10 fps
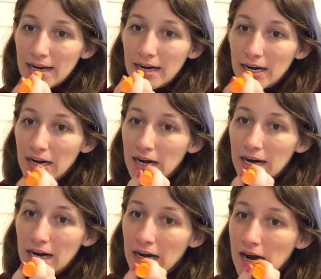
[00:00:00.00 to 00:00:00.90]

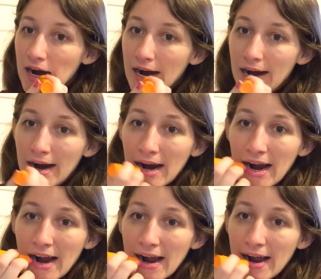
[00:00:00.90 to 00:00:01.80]

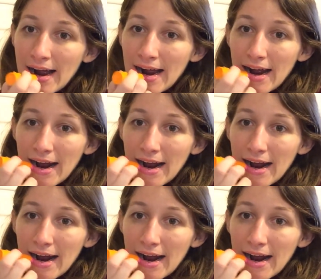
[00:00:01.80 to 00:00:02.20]
(silence)